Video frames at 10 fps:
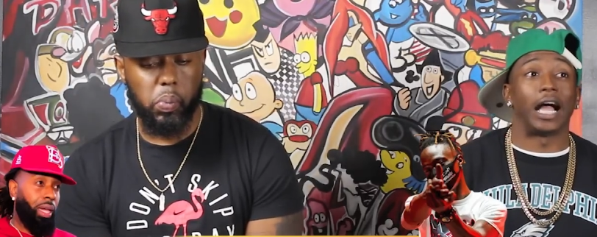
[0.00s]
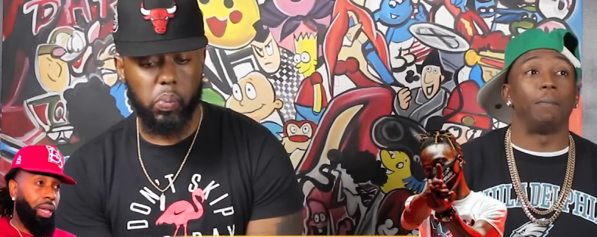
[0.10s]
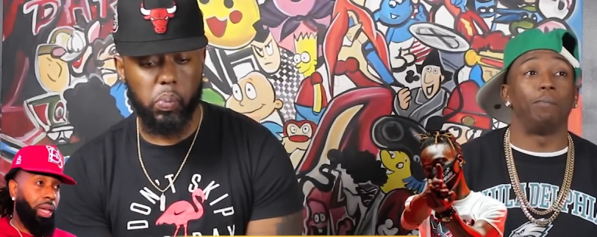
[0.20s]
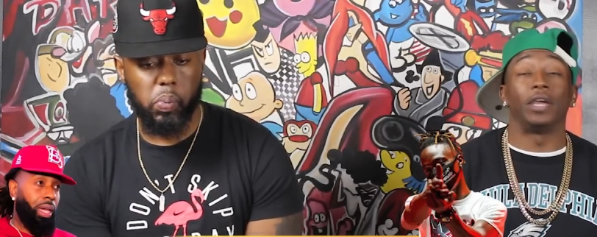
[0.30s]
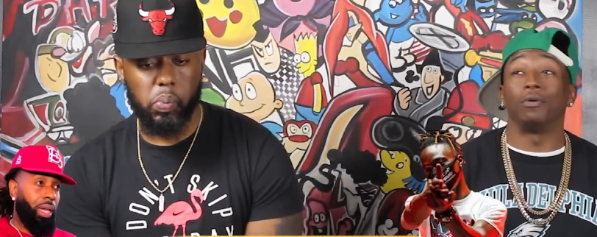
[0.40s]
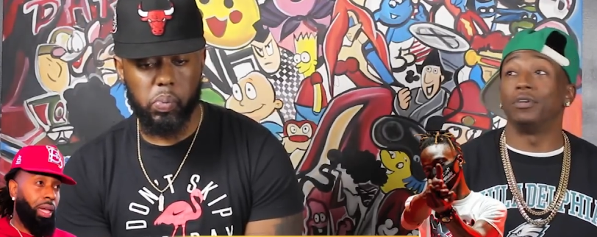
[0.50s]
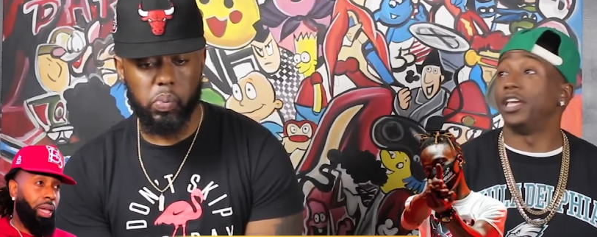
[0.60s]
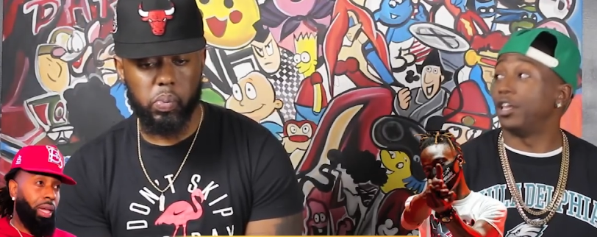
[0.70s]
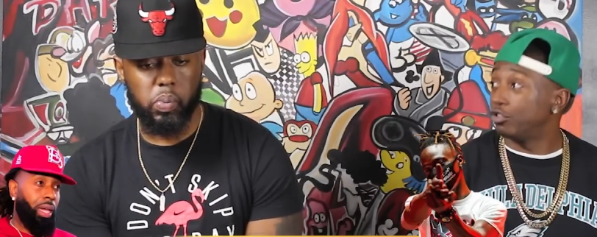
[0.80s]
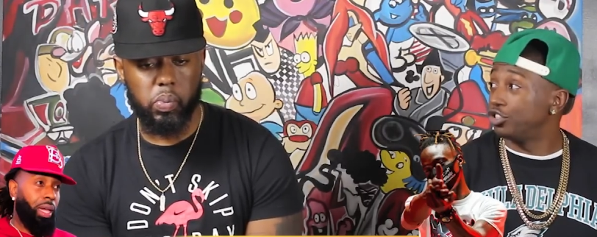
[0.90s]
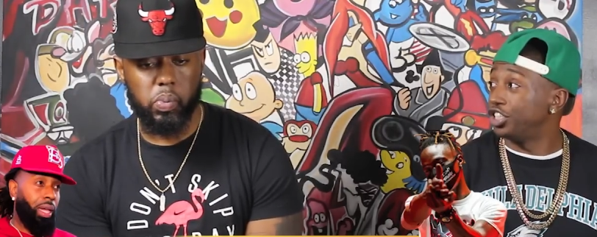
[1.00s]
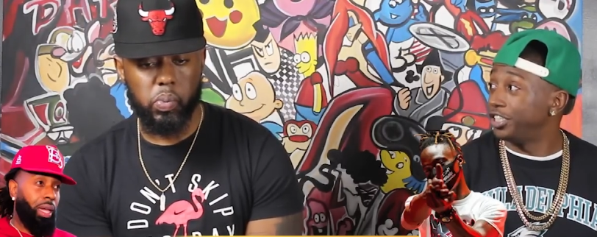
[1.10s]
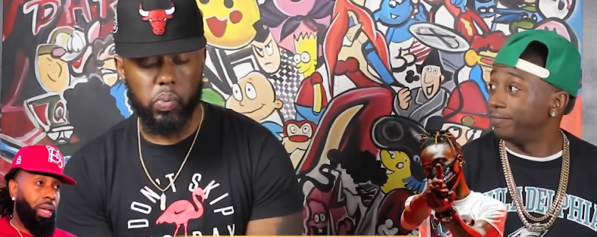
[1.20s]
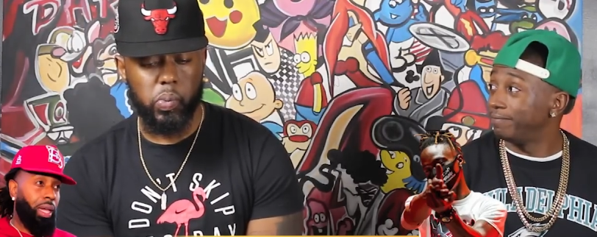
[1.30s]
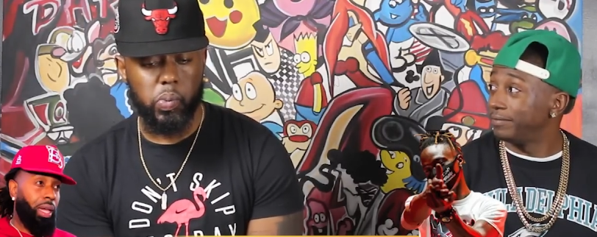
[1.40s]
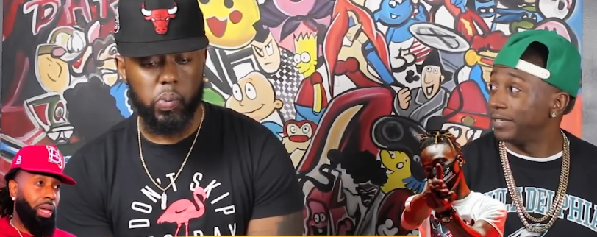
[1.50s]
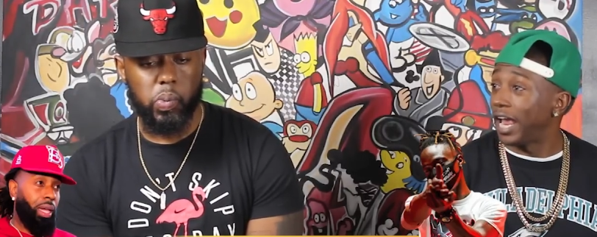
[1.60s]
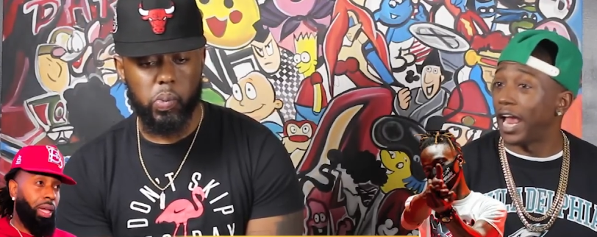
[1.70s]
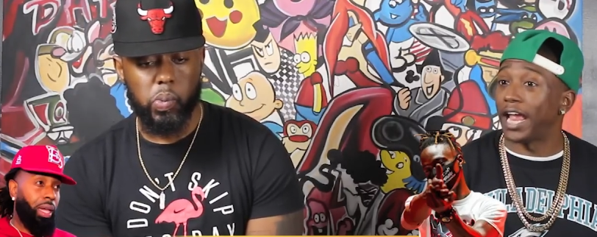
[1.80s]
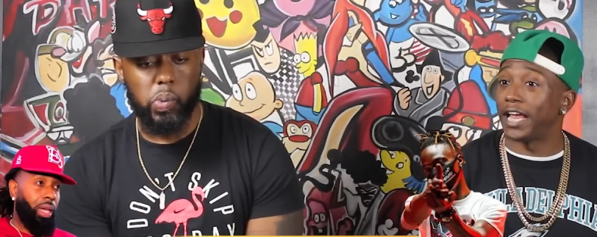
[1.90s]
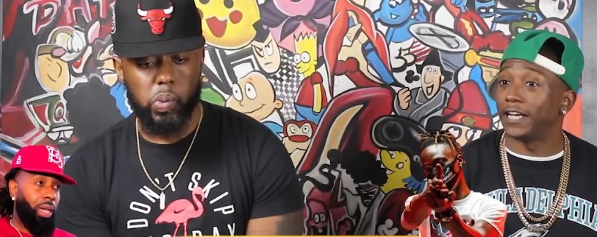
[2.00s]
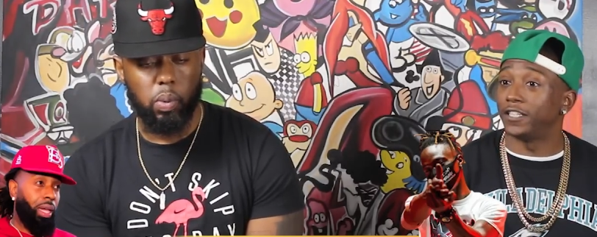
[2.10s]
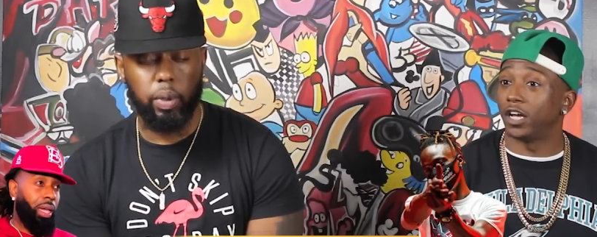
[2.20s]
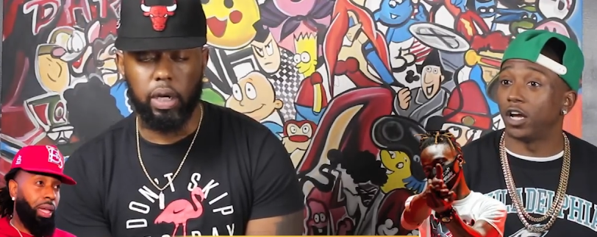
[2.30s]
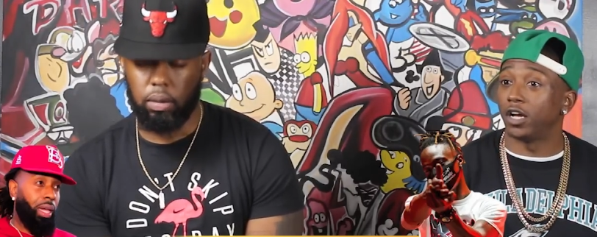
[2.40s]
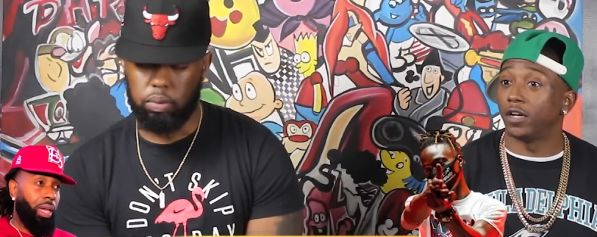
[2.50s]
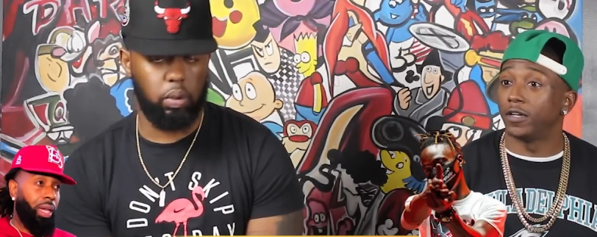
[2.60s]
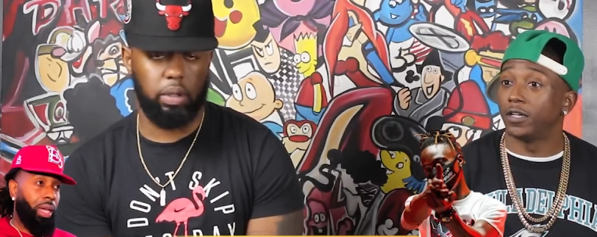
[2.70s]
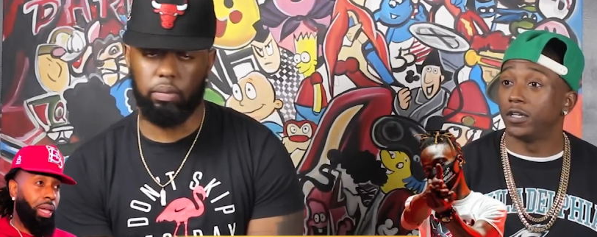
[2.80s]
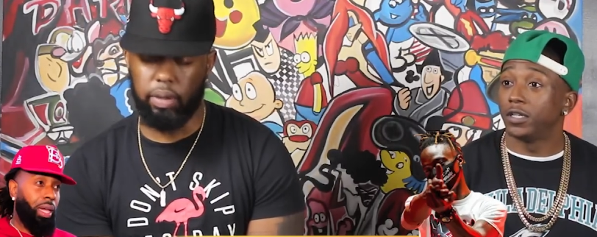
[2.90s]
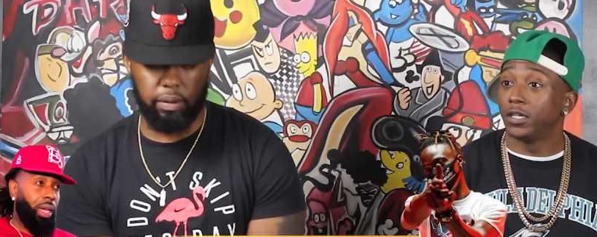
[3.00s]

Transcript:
Speaker 1: I'm big on energy. And we, uh, we, we